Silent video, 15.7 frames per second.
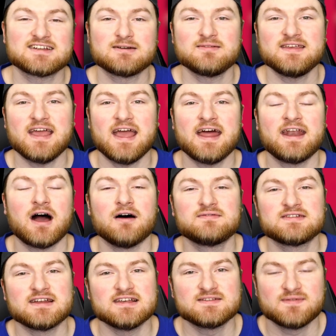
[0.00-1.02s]
going to be the end of
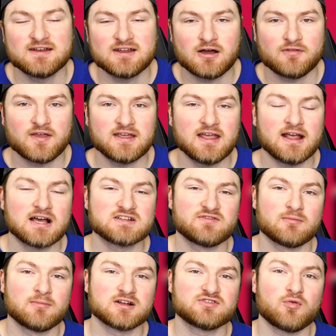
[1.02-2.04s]
today's video. I thank you guys
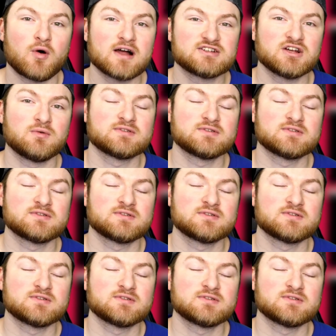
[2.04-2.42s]
very much for watching.